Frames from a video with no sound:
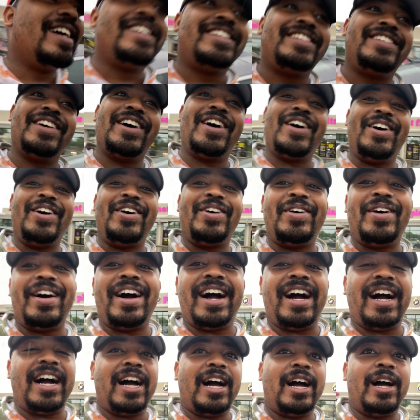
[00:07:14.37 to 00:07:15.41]
So
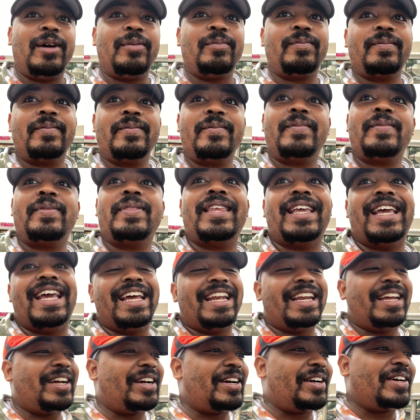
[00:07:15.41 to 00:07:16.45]
um,
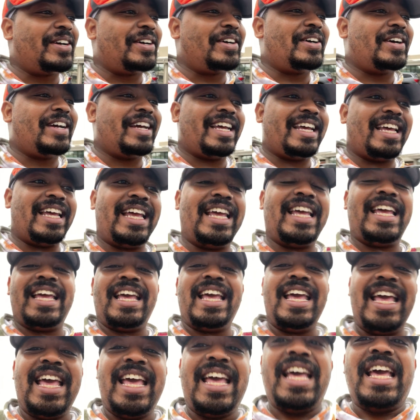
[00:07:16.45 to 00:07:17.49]
anywho,
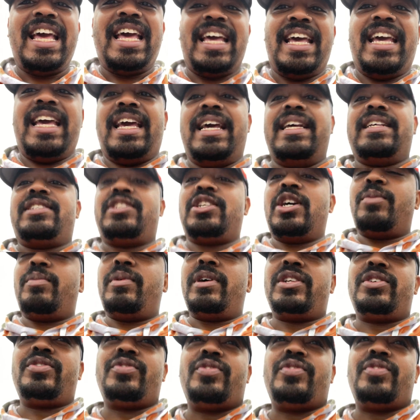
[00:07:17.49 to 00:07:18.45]
it's so much